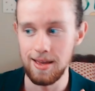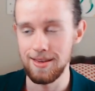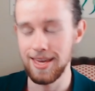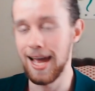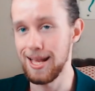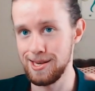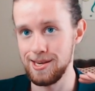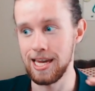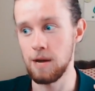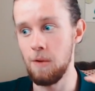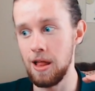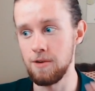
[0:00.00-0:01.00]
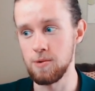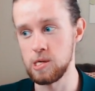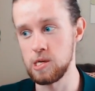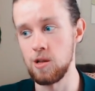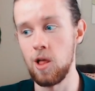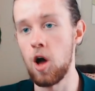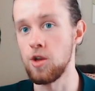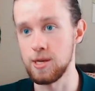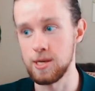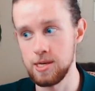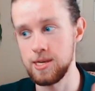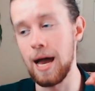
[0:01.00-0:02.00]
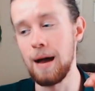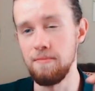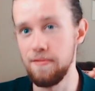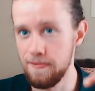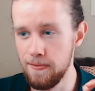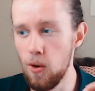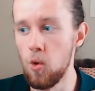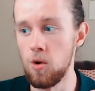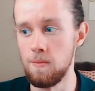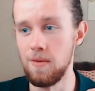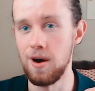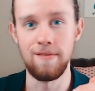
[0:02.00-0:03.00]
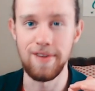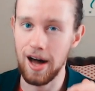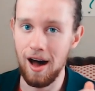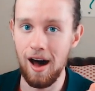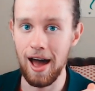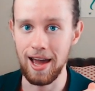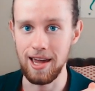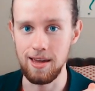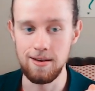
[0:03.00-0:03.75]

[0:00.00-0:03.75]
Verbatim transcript: cancelling it while it was still on some form of a high